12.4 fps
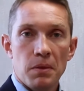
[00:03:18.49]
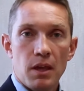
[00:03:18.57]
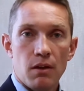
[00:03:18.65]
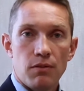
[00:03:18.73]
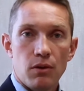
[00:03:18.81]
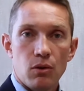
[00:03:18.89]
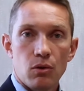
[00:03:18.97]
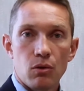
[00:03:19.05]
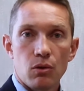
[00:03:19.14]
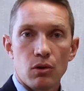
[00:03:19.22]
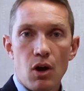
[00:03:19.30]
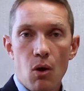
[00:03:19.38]
If
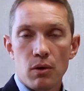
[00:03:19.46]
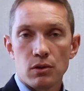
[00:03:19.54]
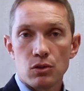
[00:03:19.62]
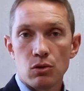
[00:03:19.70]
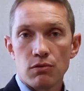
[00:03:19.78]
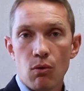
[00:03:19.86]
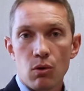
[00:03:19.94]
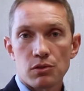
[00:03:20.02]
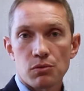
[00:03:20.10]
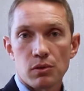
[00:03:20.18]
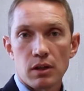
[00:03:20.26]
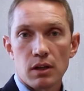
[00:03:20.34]
you go in too
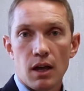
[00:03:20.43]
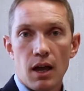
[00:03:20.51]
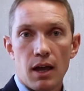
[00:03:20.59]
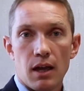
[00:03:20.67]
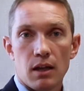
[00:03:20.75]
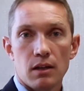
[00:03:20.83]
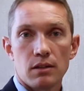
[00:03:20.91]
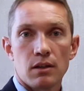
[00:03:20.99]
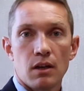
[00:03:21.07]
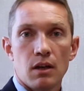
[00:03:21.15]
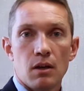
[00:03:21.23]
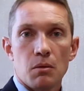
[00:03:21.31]
forcefully and
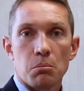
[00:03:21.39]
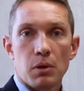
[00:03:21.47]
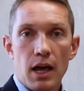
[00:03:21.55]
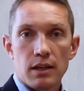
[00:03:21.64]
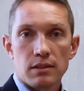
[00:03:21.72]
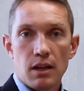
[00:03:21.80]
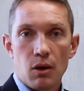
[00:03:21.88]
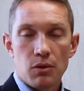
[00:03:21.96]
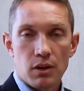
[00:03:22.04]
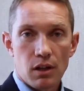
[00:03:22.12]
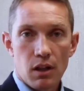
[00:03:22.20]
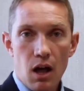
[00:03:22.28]
blast out
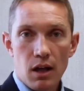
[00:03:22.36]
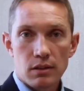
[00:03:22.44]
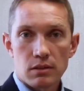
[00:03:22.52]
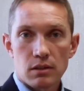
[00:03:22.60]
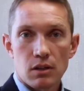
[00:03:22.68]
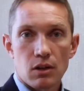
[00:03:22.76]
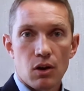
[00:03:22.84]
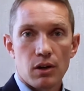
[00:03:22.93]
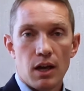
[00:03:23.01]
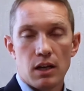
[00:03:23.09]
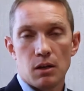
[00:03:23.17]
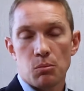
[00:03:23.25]
the clots, you're
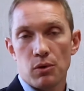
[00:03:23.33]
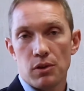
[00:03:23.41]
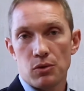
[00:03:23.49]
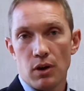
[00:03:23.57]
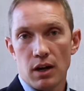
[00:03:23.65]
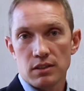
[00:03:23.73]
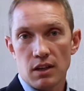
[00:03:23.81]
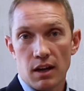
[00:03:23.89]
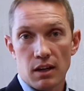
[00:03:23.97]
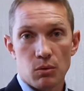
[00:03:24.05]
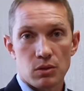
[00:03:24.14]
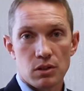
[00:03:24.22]
going to end up with a dry
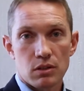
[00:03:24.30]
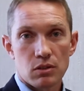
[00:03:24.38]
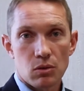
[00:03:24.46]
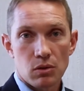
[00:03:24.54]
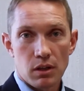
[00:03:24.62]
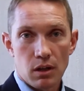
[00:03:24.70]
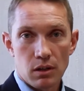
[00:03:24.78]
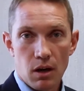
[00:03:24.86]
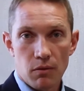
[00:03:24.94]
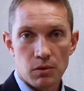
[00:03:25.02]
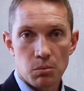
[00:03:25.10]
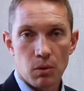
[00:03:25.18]
socket, which is certainly
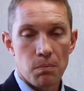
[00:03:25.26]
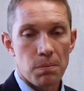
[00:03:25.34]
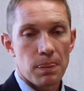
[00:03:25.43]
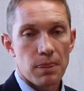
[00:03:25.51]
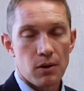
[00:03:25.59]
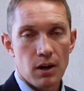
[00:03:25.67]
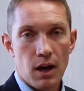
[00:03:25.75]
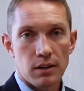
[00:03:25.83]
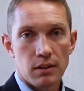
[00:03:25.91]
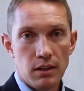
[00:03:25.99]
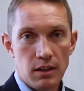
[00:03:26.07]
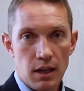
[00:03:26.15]
uncomfortable. They're
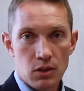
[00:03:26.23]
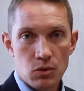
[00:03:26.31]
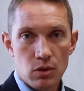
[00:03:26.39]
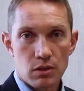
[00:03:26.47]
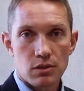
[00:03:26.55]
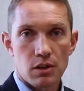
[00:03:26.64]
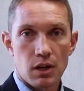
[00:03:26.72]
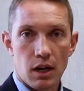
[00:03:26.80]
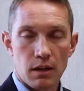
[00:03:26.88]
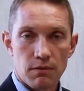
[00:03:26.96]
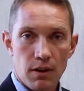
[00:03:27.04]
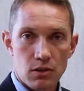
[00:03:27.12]
not dangerous, they're not
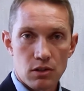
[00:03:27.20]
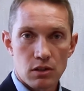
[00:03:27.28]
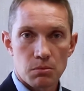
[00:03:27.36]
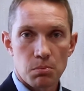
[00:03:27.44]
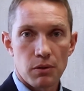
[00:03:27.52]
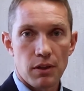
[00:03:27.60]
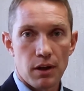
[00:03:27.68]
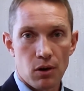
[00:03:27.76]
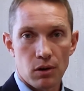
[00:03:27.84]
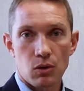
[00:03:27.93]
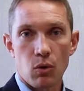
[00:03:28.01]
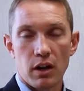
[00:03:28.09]
infections, but they
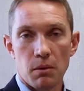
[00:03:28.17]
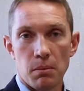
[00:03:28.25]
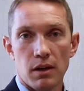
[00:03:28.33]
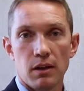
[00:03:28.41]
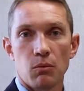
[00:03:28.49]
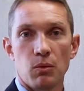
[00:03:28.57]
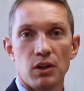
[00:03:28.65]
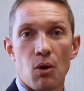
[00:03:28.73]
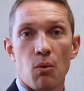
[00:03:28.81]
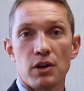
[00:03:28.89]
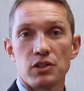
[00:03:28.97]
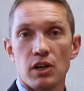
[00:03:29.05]
hurt quite a bit, and we don't
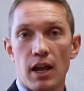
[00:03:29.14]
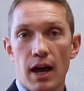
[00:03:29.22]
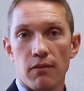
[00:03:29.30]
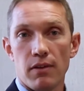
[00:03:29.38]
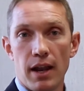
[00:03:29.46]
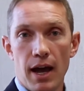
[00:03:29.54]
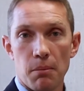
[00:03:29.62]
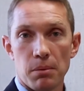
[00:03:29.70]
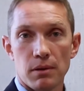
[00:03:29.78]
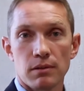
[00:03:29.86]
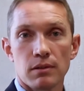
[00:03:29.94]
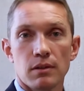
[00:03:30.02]
want you to have that happen.